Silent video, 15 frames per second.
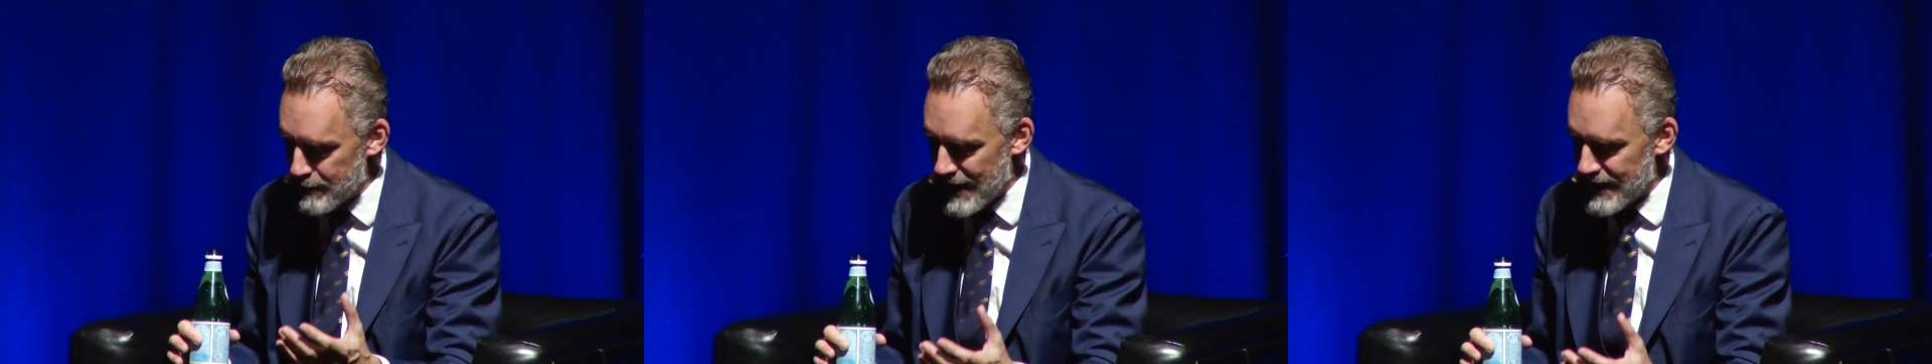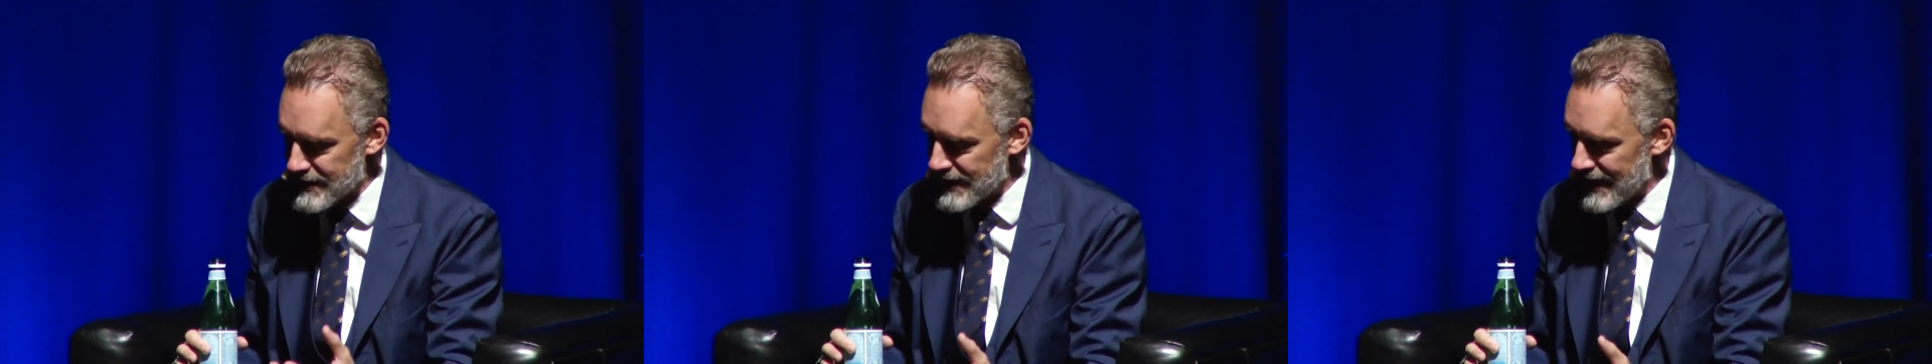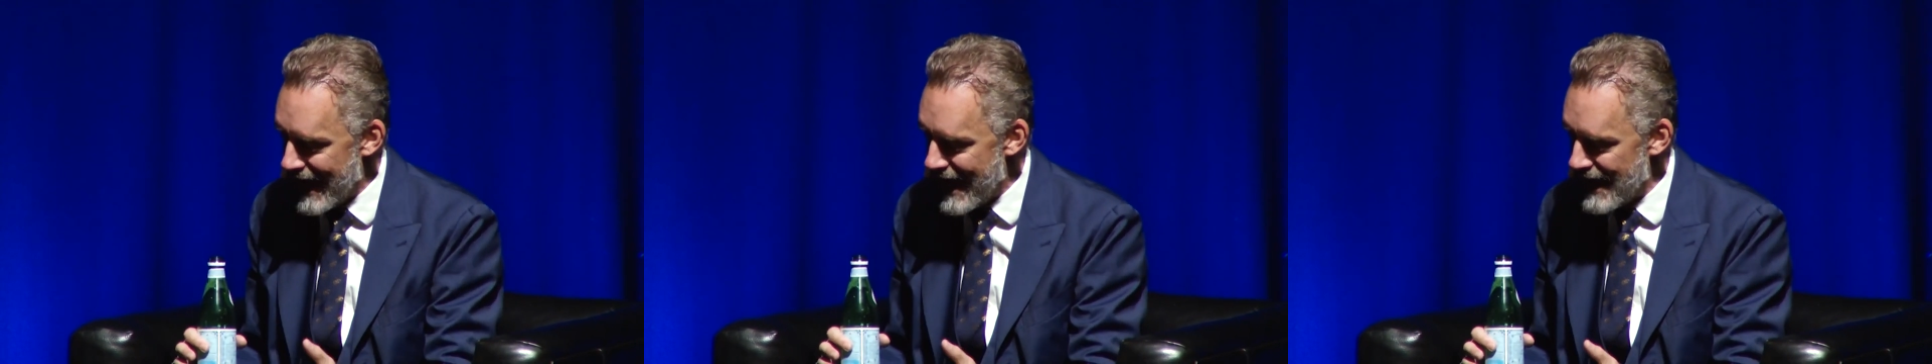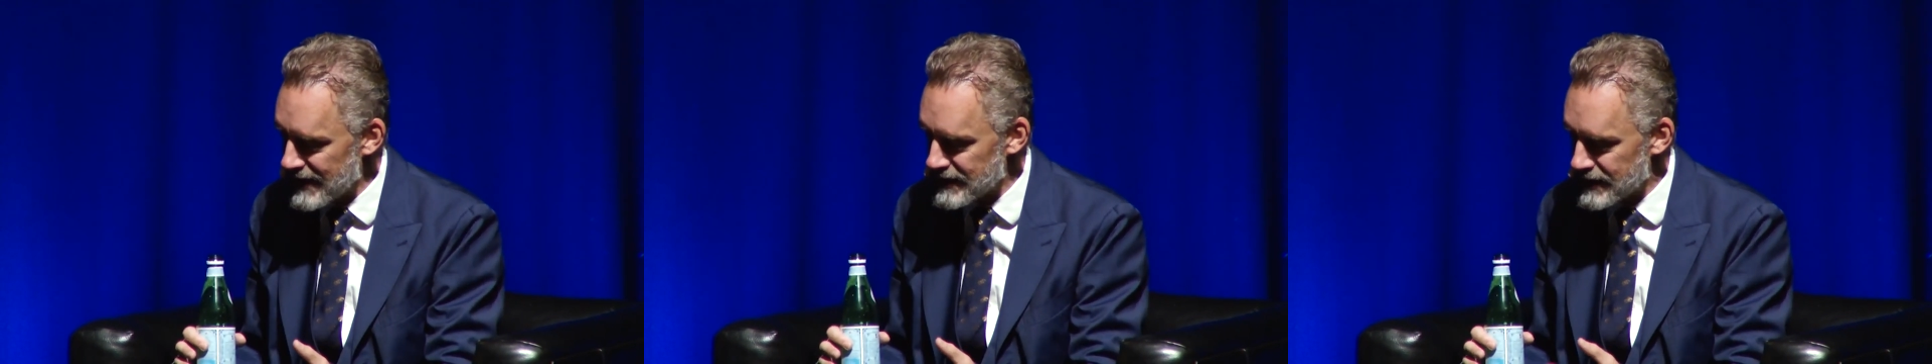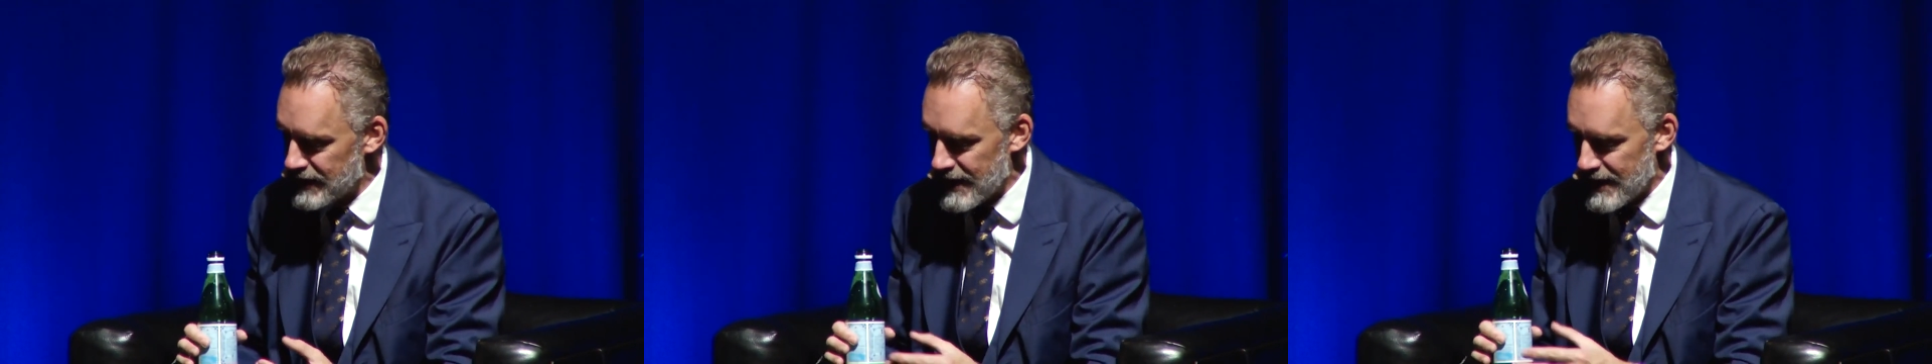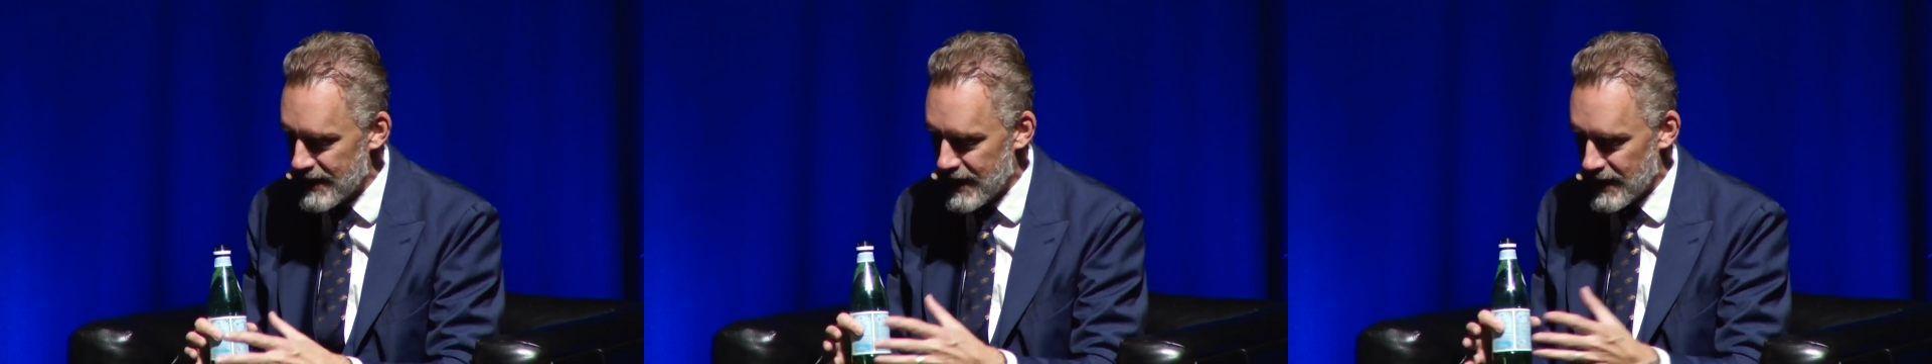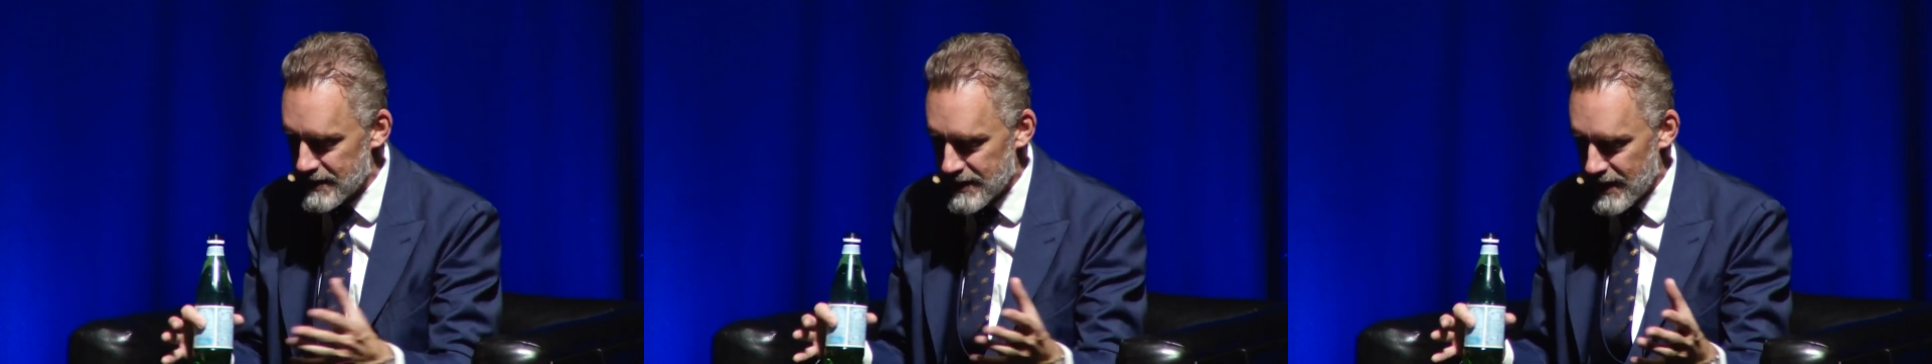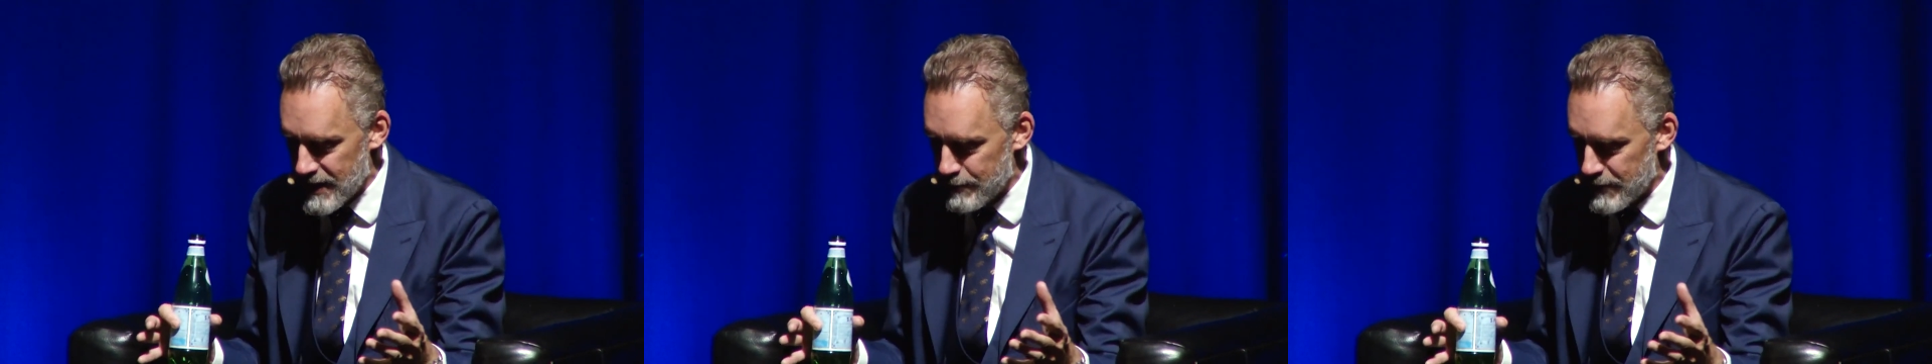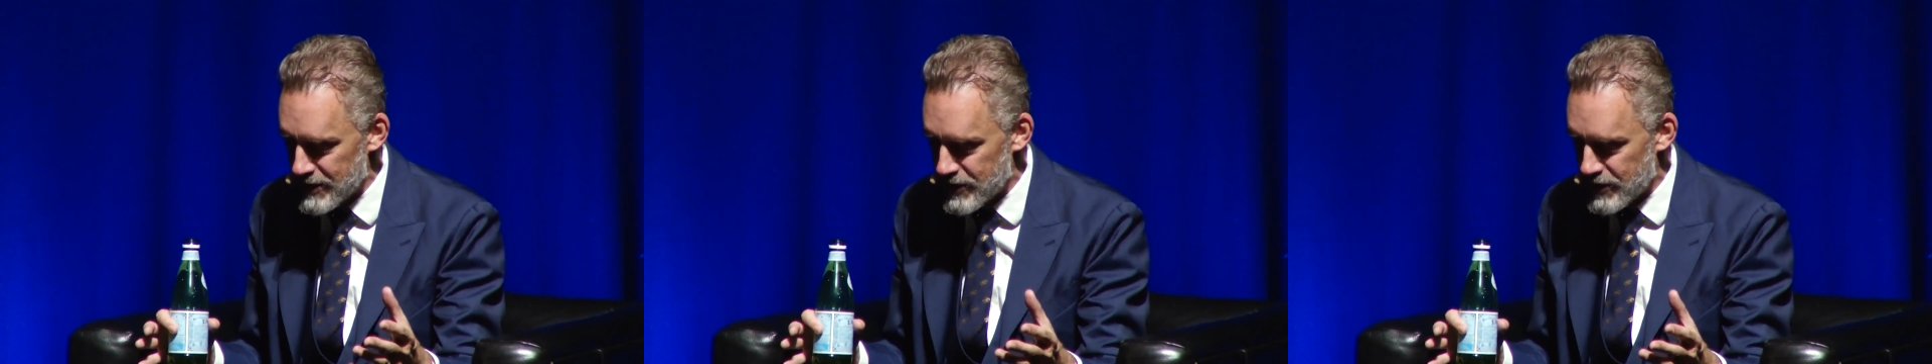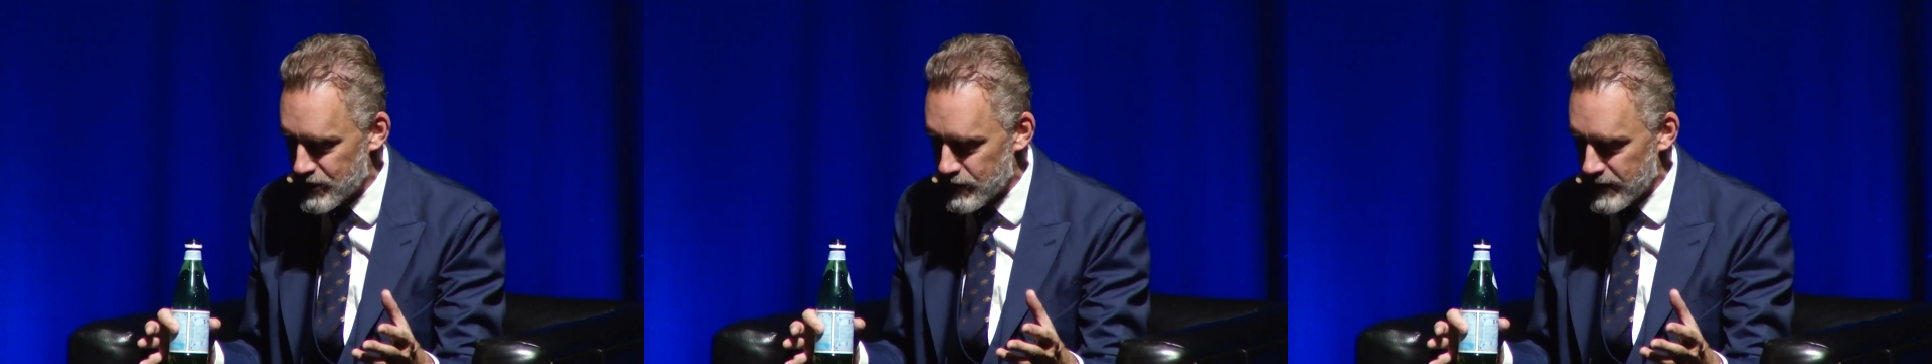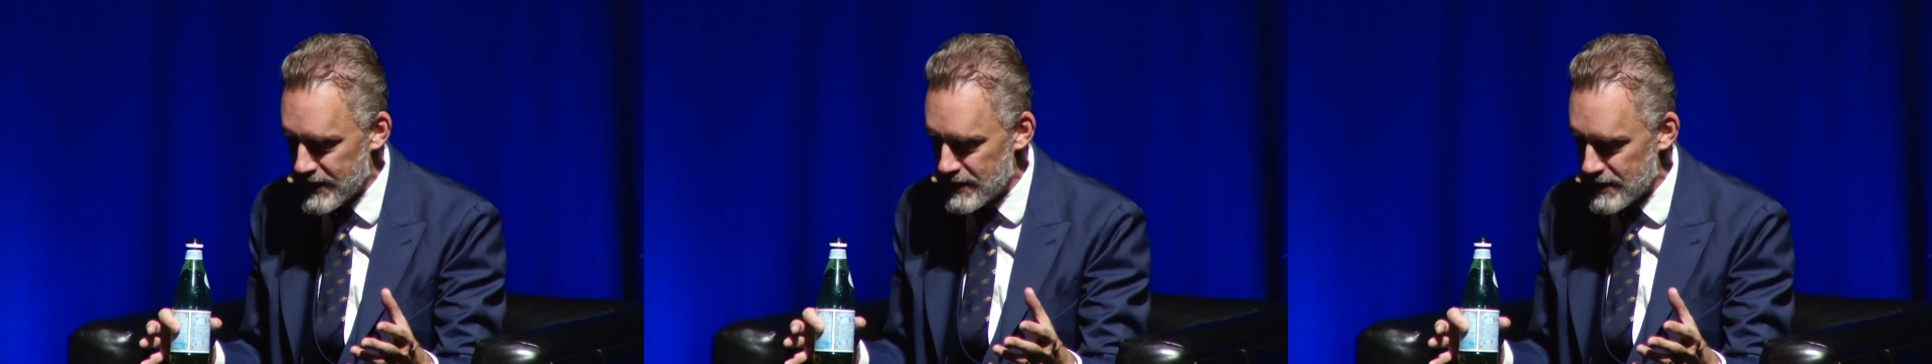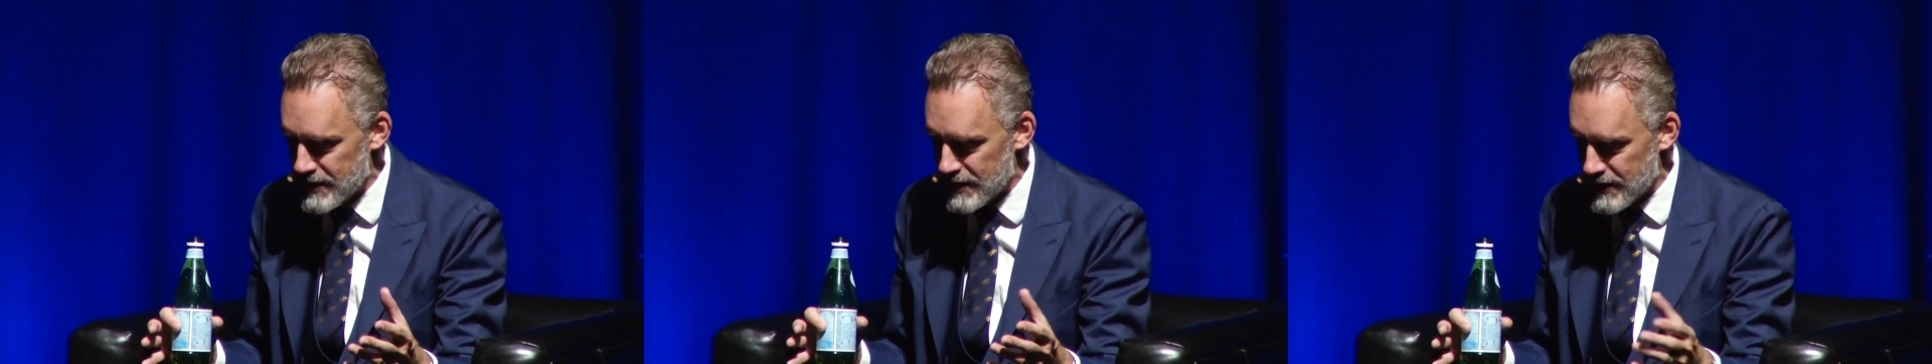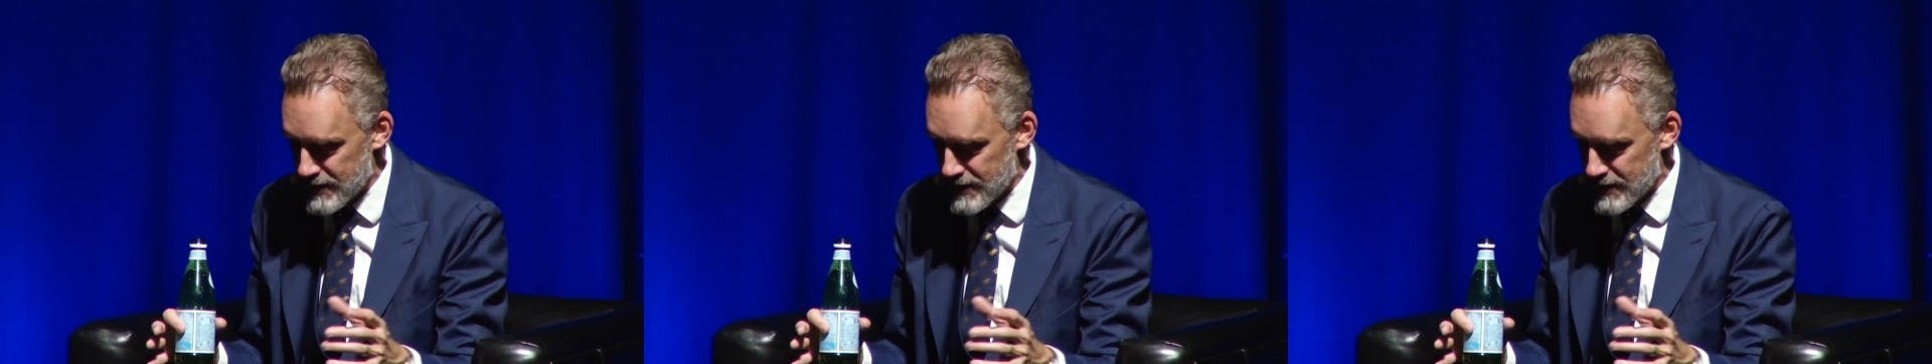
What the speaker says: makes an axe and then he cuts down a bunch of trees,